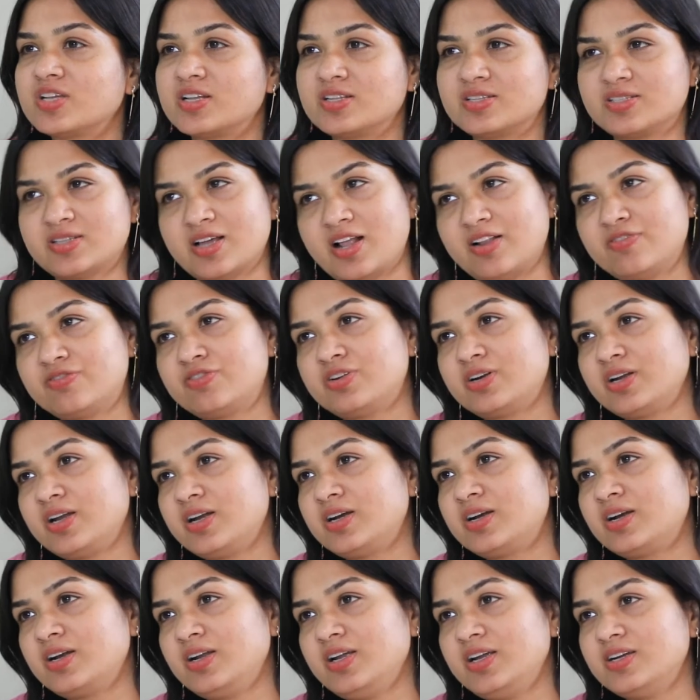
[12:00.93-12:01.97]
and
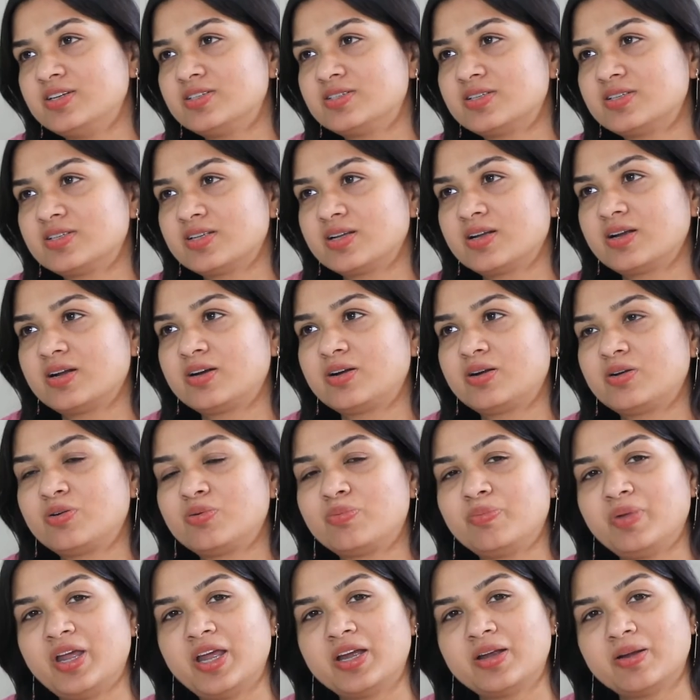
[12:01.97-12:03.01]
self-treat leads to
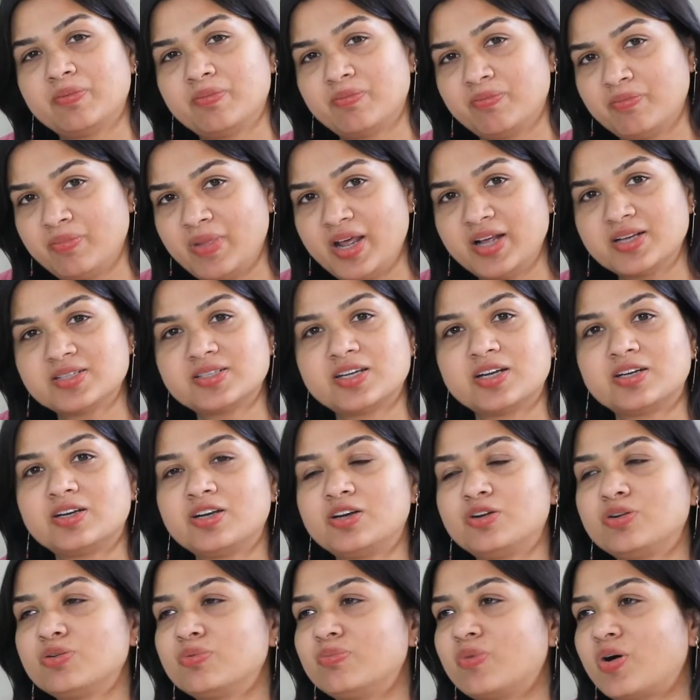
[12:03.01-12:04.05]
makes it
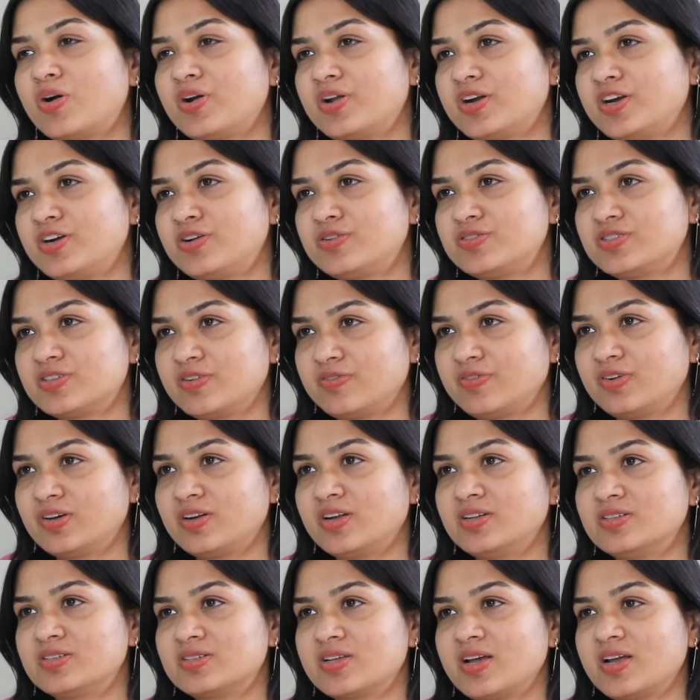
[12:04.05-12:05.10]
into moderate to severe
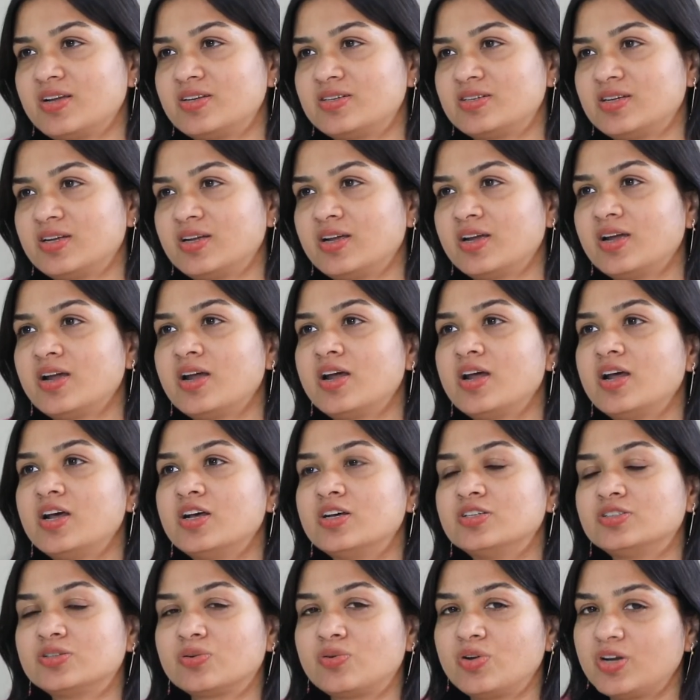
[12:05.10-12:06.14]
anxiety.
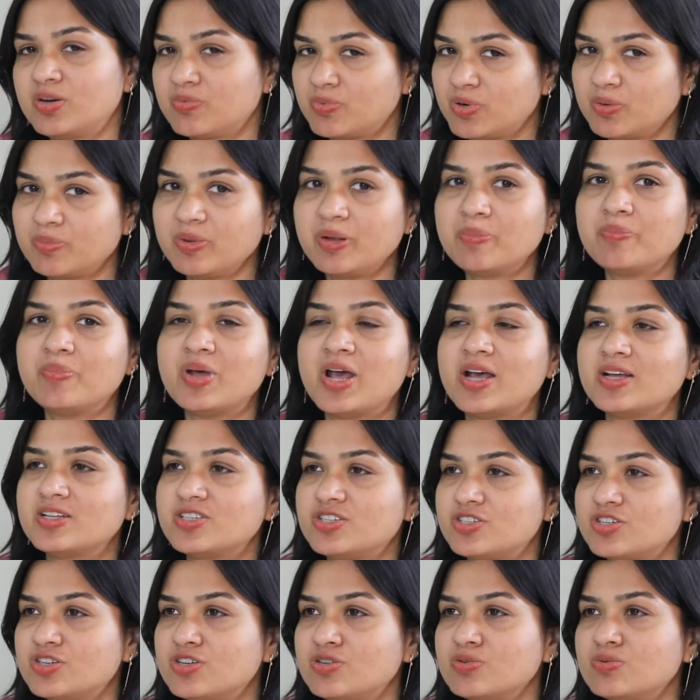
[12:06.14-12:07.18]
So it would be
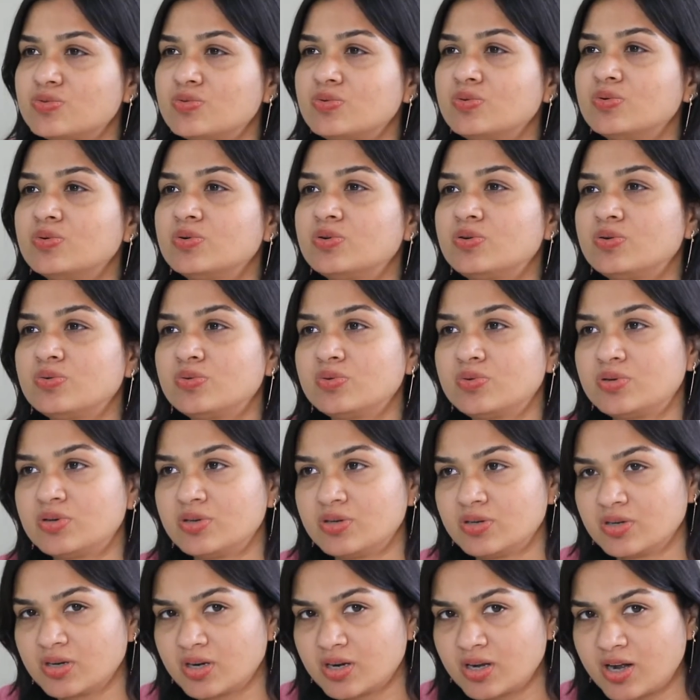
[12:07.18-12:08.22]
best to
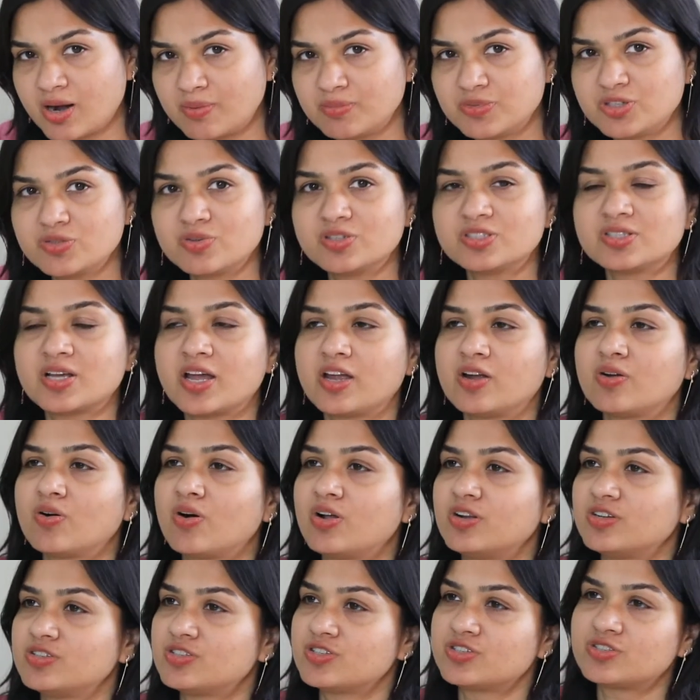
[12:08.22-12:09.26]
come to a
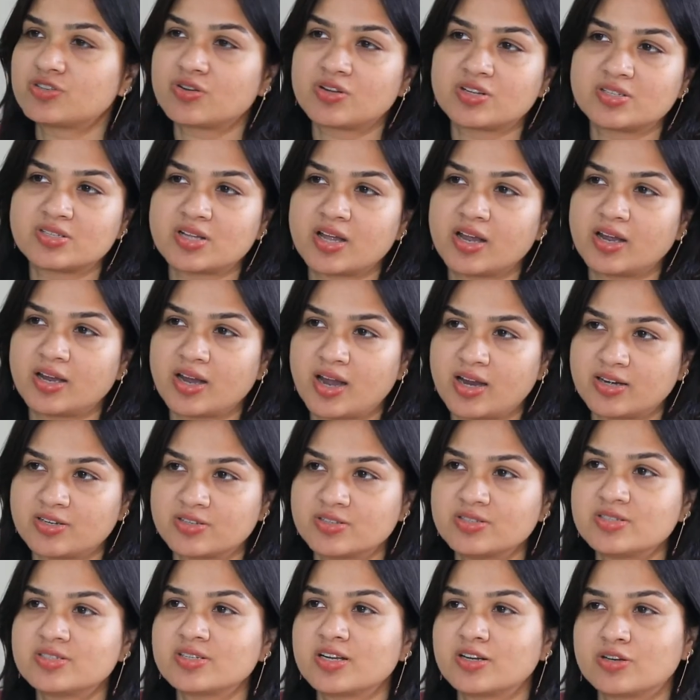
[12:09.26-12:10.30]
psychologist or a
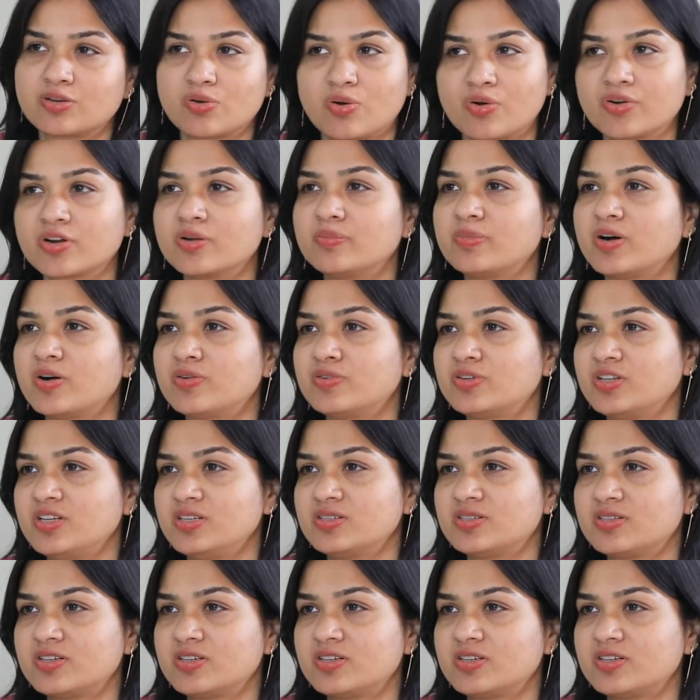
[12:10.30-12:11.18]
psychiatrist and talk about these